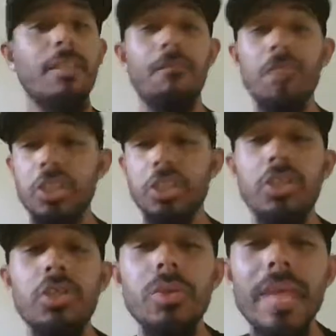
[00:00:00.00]
the first
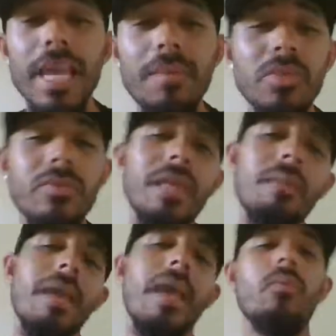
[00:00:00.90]
2 games. You
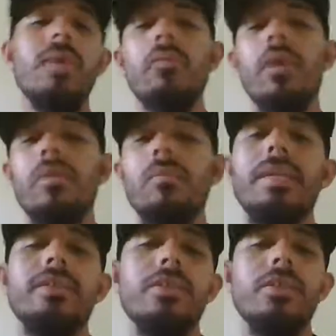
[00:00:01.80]
think, man, week 1 and
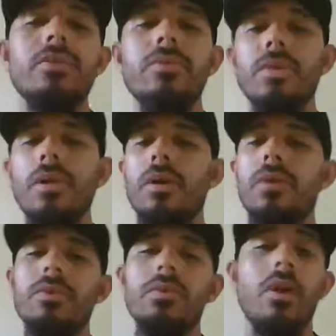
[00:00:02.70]
week 2,
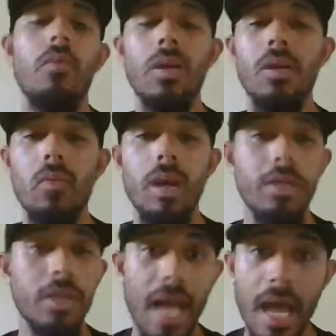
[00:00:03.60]
you go
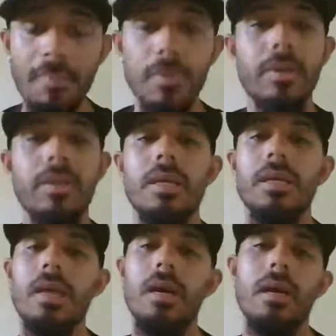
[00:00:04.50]
1-1, you're happy with
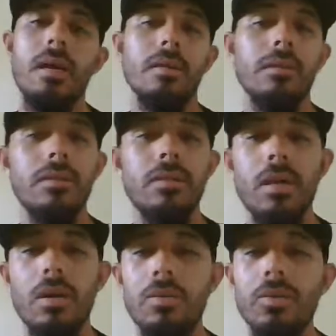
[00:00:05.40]
it.
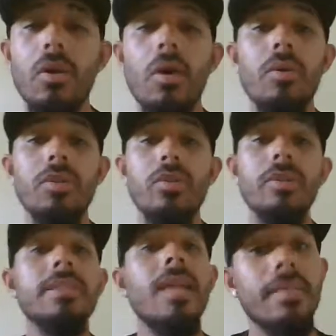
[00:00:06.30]
You go
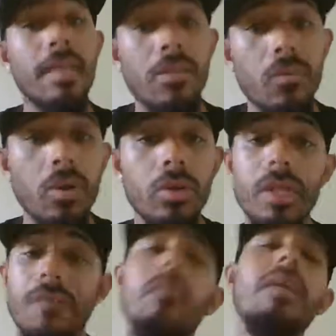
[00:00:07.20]
0-2, it's not the end of the
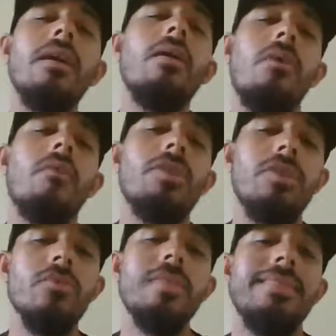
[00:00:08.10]
world. If we go
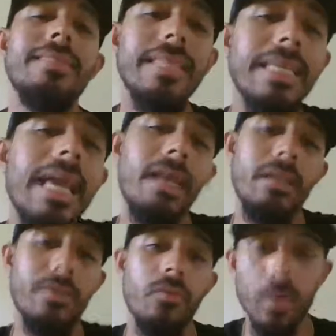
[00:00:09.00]
0-2, it's the
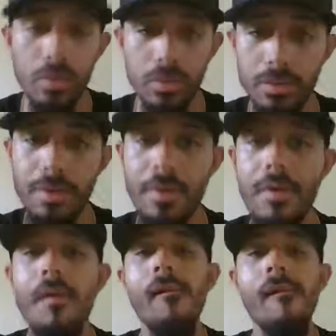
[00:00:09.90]
end of the world.
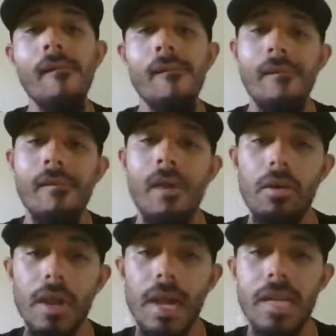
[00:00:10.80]

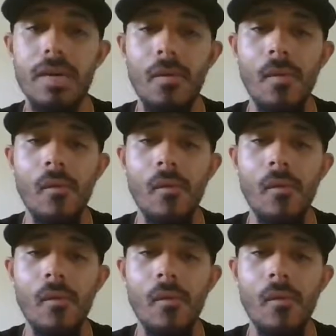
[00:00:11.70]
All right.